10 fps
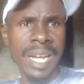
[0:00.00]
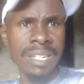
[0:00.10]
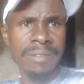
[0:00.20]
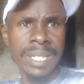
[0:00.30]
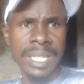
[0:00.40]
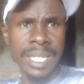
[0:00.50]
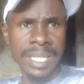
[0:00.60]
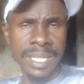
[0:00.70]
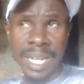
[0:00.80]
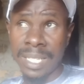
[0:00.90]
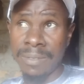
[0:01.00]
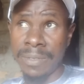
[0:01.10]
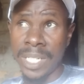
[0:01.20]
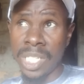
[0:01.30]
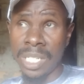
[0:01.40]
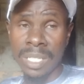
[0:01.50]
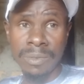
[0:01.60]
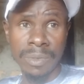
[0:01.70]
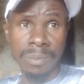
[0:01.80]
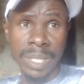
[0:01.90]
had even nice
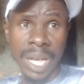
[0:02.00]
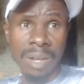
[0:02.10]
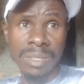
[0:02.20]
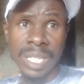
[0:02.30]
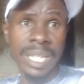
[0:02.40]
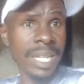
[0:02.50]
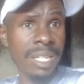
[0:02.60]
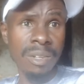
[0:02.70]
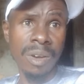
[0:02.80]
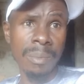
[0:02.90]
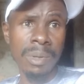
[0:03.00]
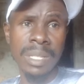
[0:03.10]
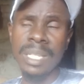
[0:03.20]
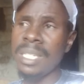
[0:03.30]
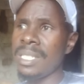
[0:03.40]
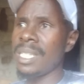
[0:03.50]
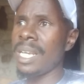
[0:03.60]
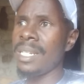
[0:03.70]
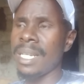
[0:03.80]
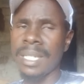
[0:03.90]
finishes from the outside. I didn't know about the
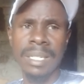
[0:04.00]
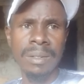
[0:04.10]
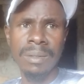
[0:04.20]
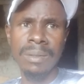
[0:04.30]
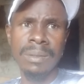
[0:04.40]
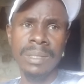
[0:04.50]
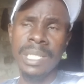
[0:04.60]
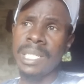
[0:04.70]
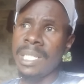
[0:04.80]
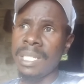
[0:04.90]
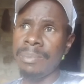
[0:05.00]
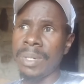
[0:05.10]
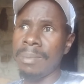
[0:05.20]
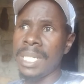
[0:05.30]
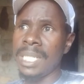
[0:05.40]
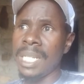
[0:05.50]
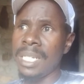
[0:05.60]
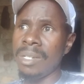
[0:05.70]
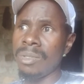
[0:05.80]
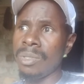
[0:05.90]
inside, and I don't know, probably they
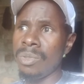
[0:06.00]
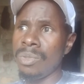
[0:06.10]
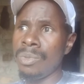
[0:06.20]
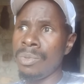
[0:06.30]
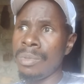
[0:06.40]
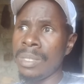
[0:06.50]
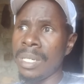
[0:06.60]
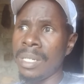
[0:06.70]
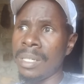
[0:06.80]
did not do